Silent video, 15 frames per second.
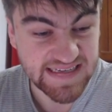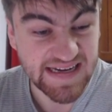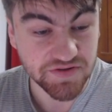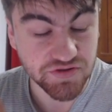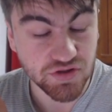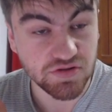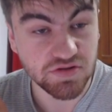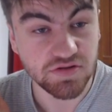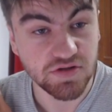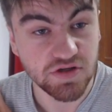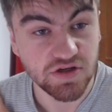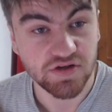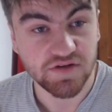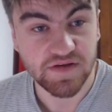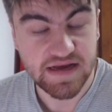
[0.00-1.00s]
out on,
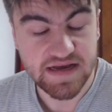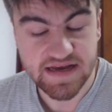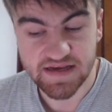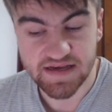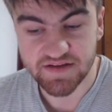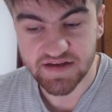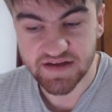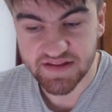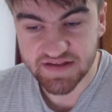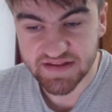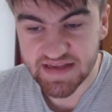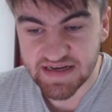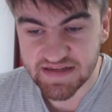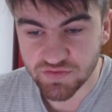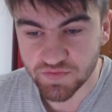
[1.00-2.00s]
and I think
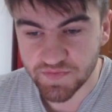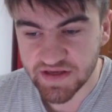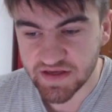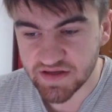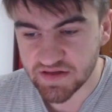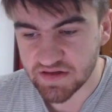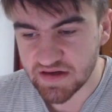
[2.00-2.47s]
that'll be